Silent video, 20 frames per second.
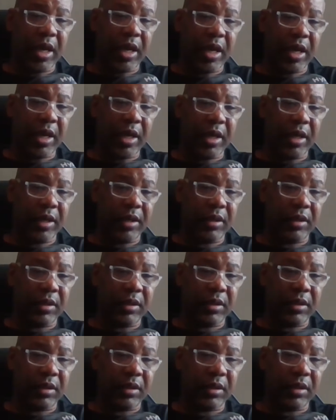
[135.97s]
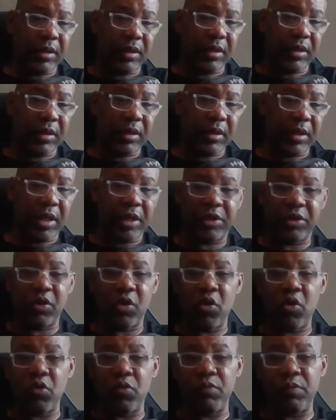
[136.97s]
And they
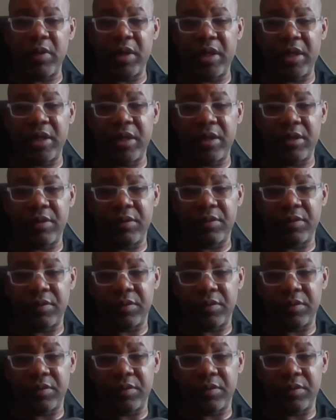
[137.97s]
told me